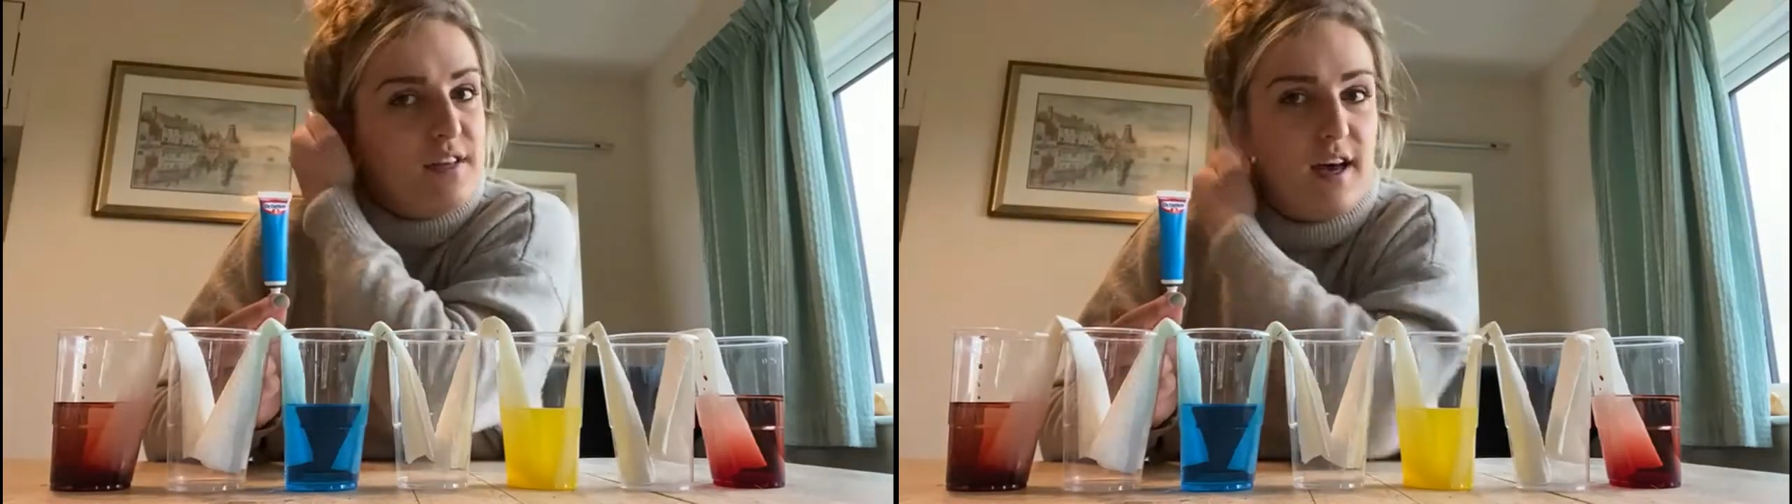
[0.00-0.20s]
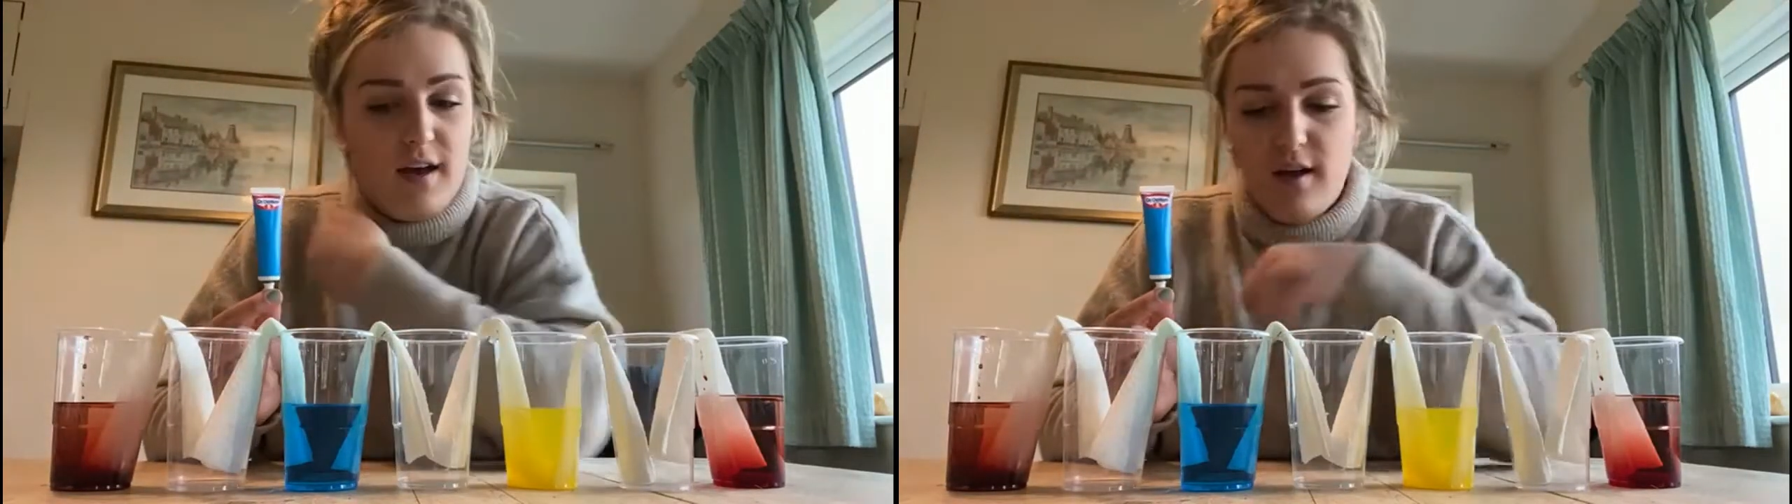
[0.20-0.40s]

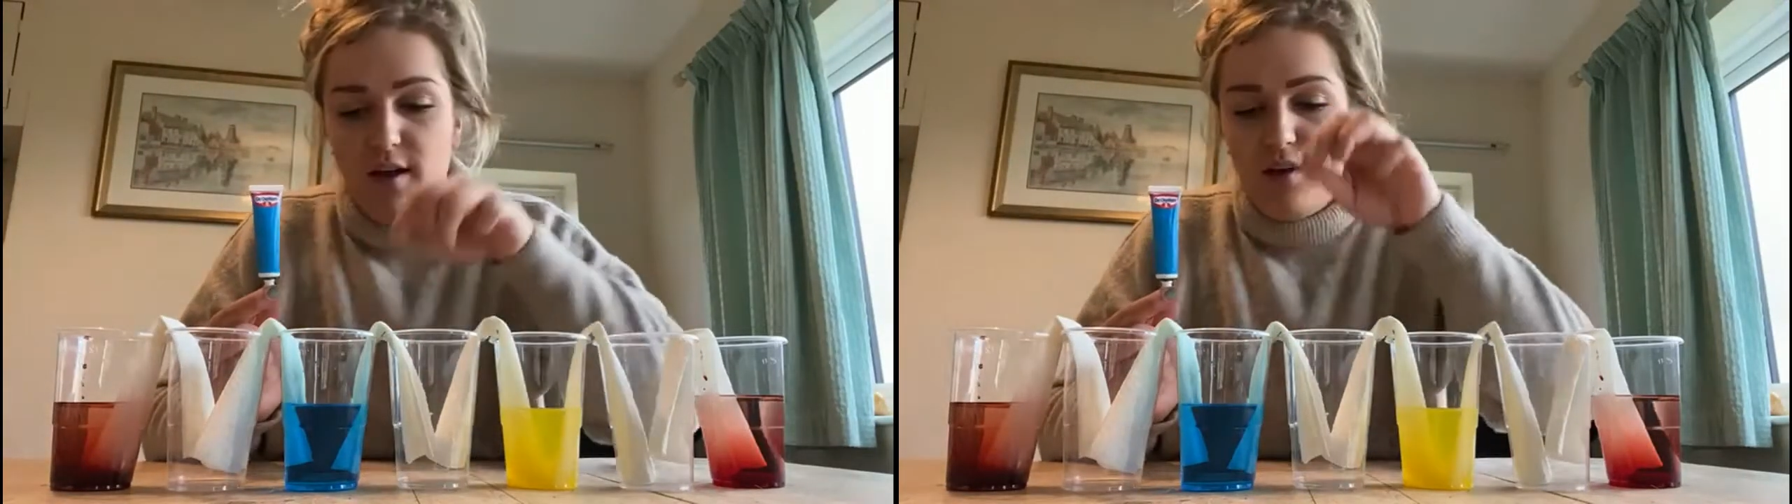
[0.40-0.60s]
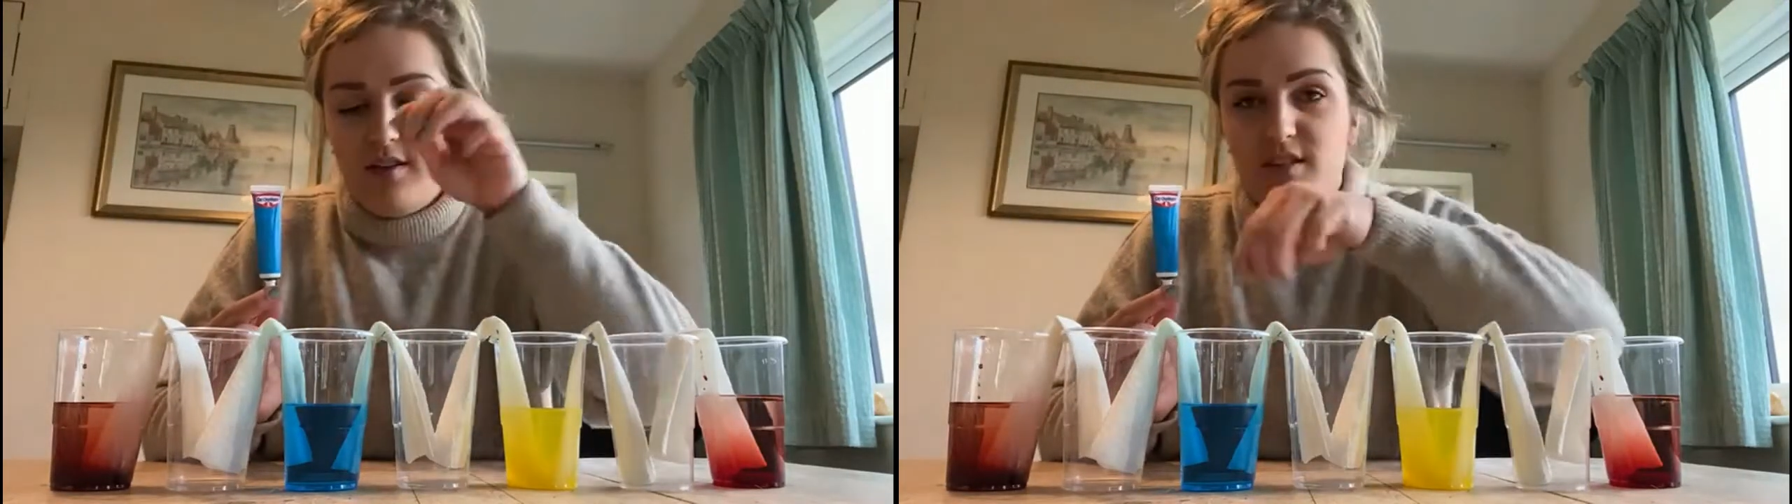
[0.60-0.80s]
to
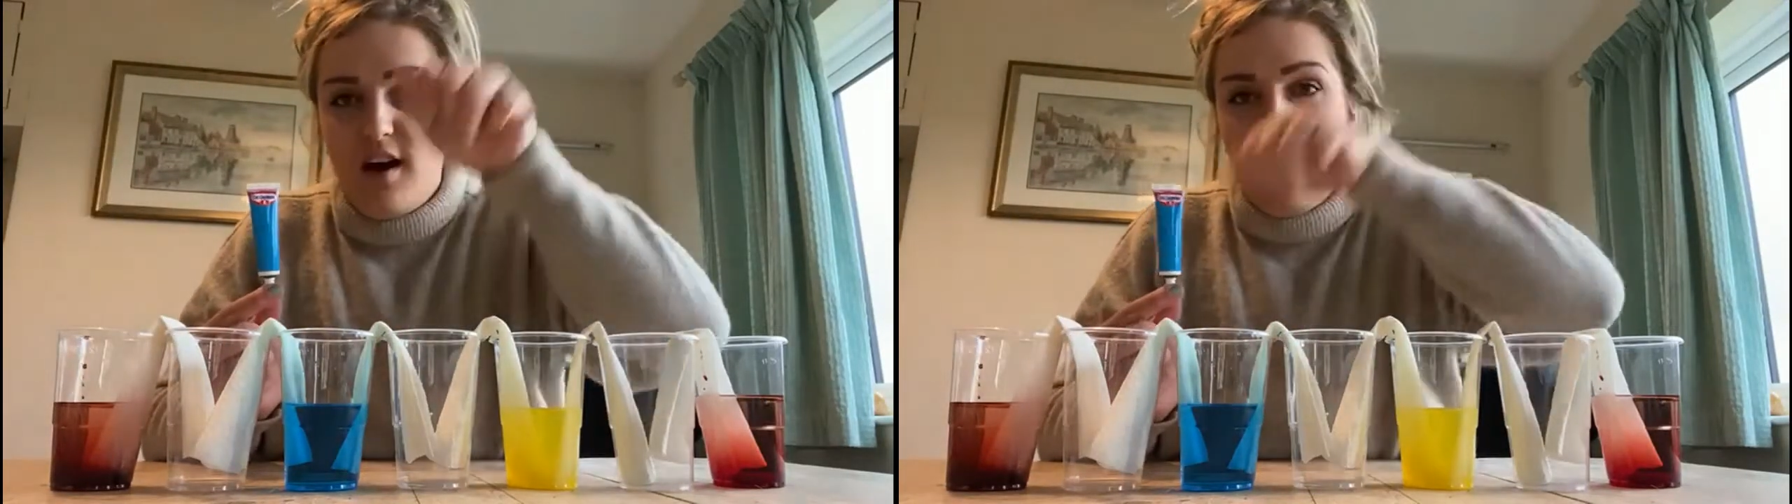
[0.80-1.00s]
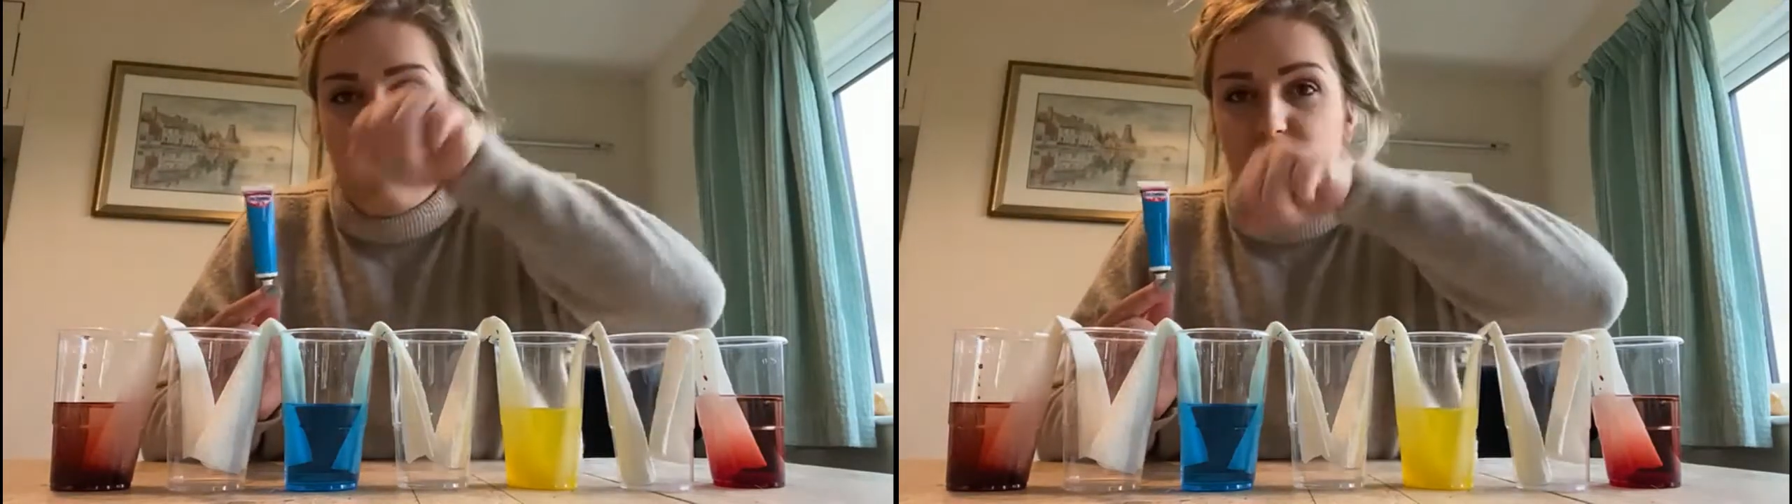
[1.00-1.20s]

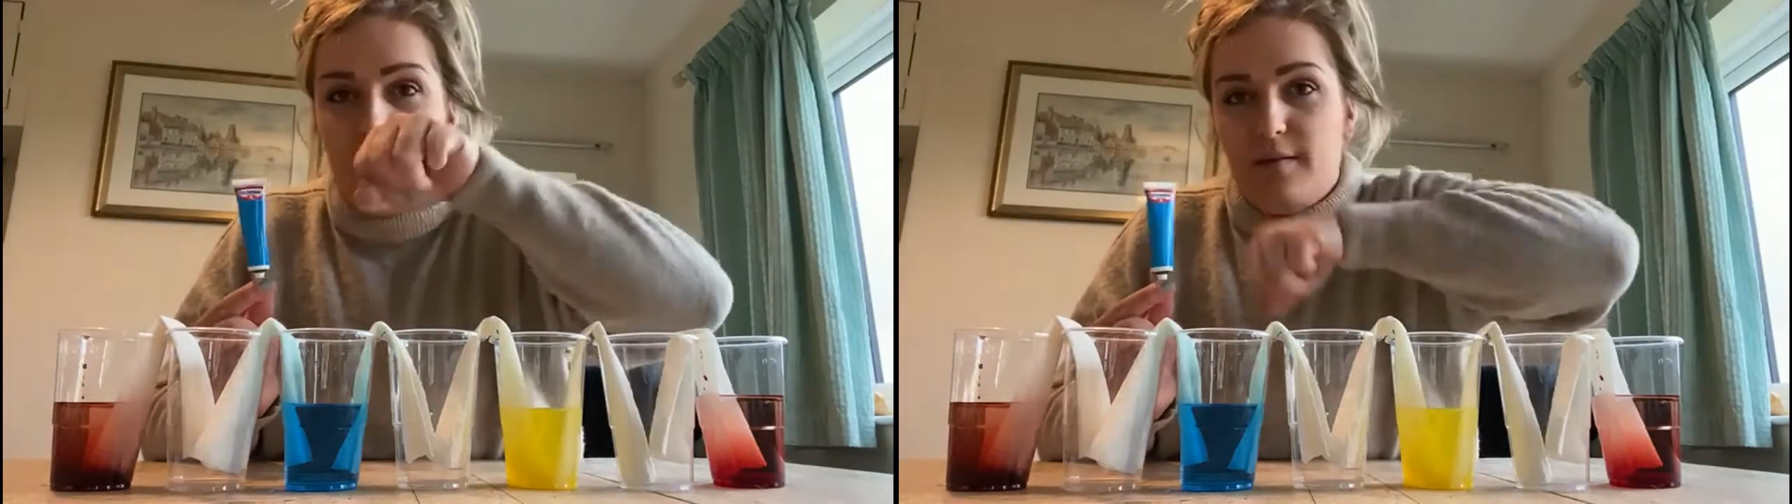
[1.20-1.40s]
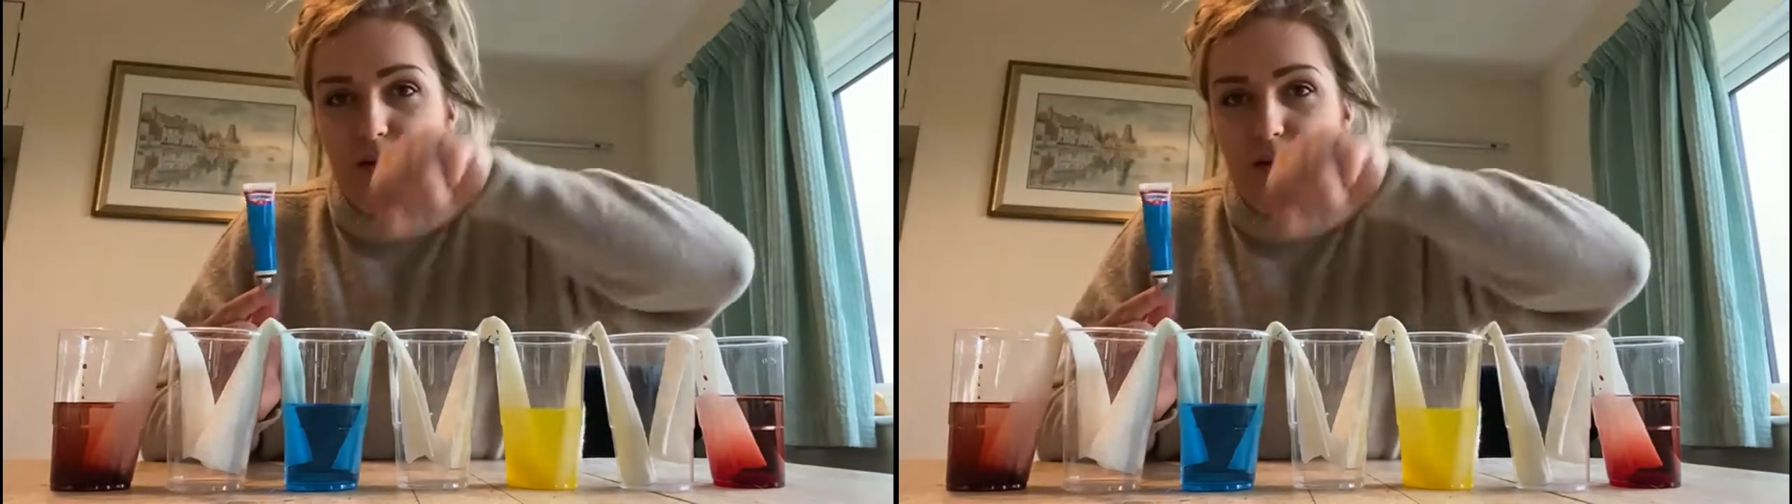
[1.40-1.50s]
stir it